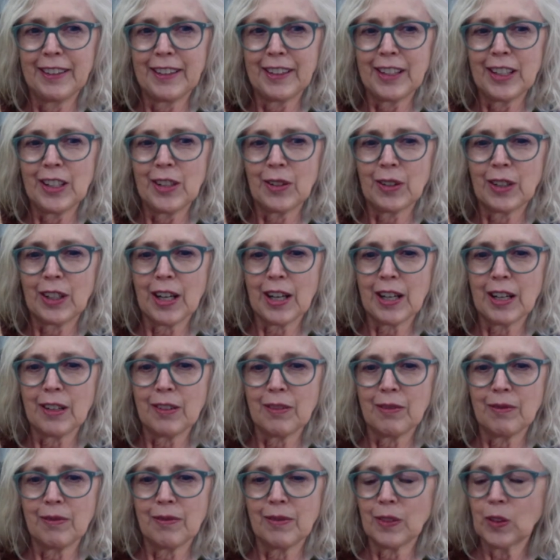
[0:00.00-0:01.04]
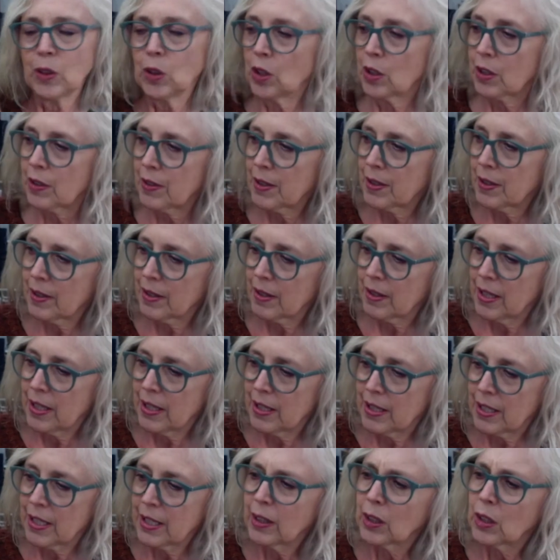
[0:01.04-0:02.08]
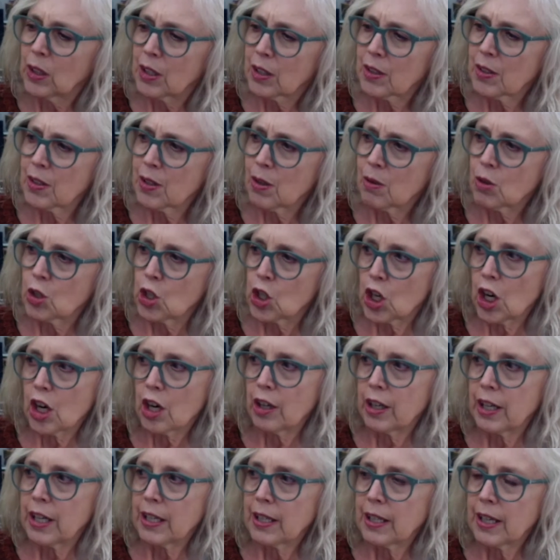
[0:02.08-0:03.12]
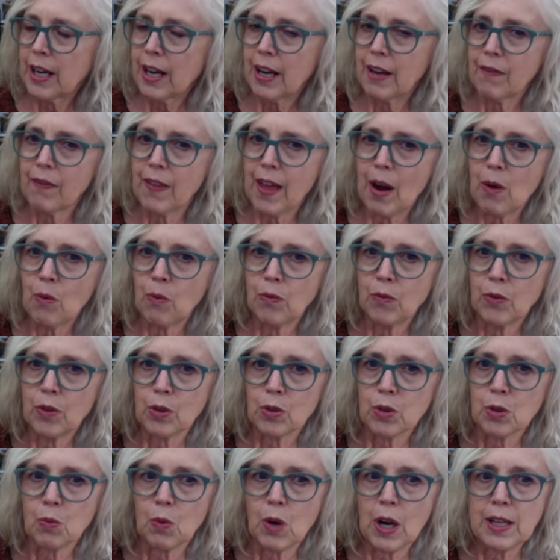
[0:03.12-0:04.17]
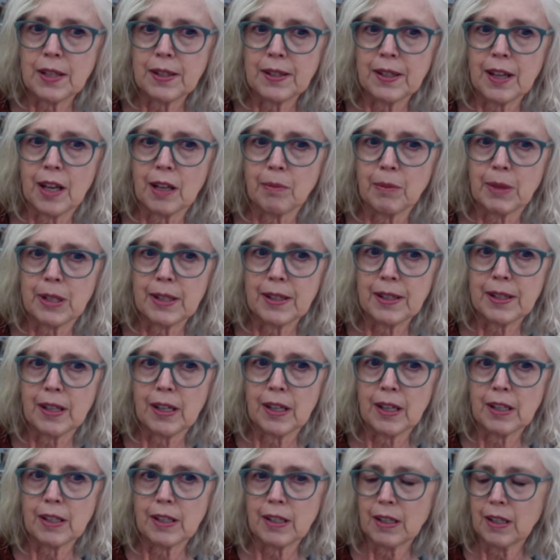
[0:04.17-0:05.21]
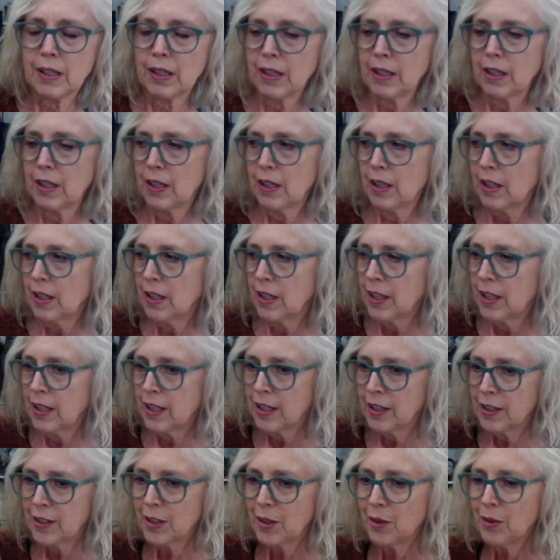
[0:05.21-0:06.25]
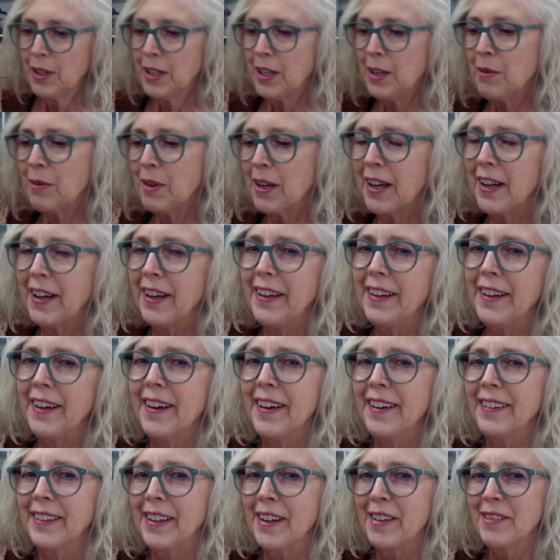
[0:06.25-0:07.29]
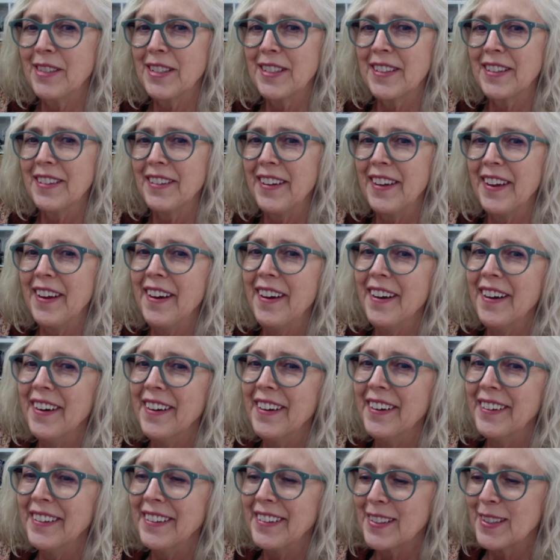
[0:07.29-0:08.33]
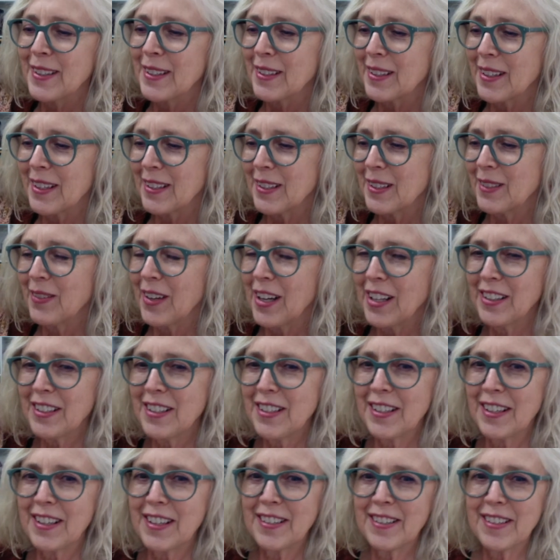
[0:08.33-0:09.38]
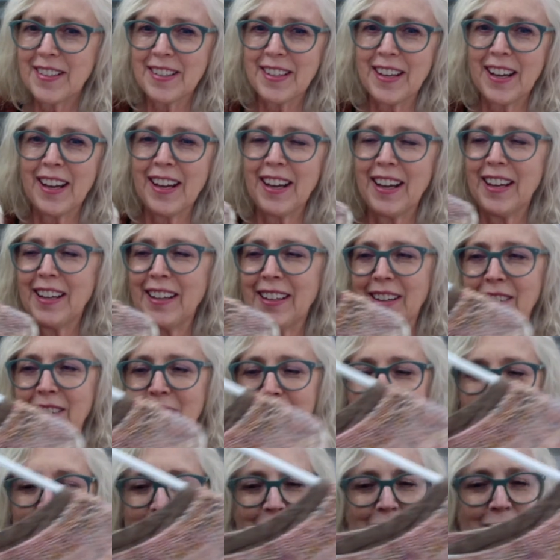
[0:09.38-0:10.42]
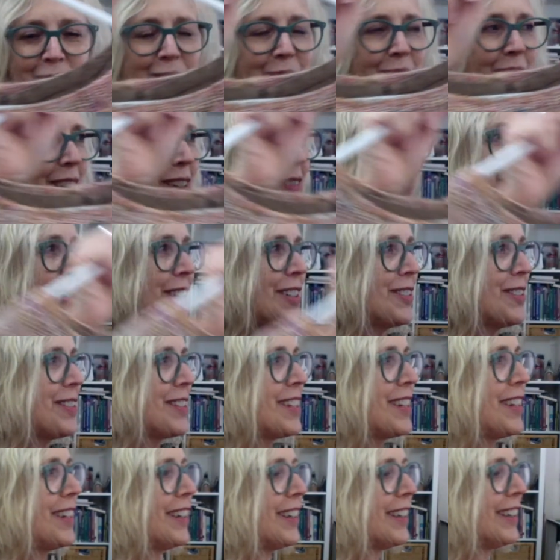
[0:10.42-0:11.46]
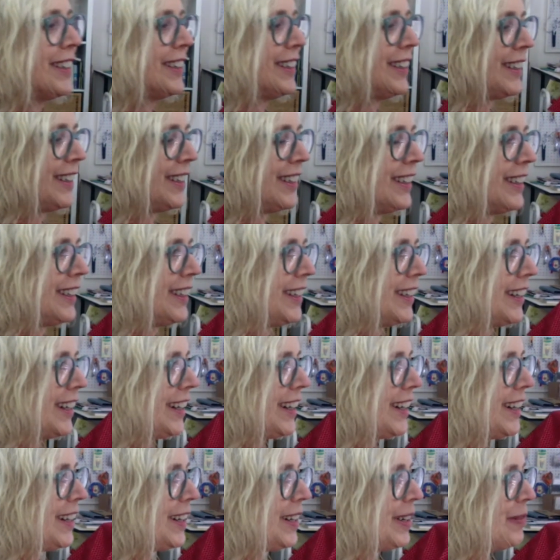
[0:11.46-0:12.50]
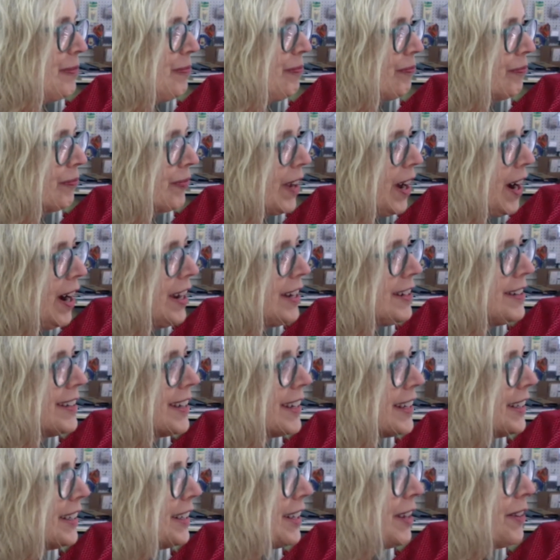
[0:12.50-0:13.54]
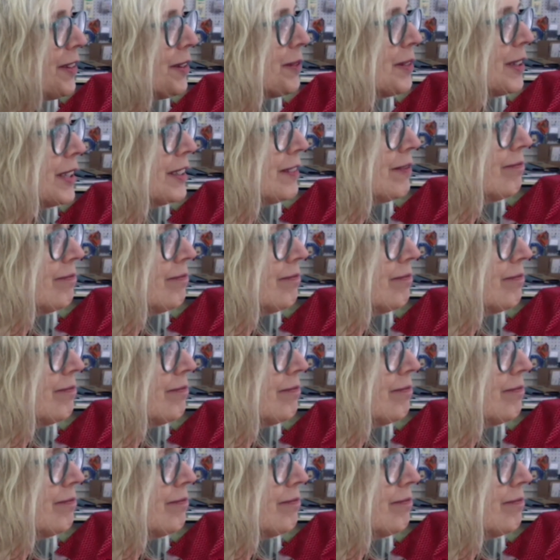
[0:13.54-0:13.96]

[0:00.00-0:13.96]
it kind of it didn't look so jarring to have those white segments in it. So anyway, yeah, love is in the air. It's Valentine's Day. I've got two love notes here. I'd knit another one.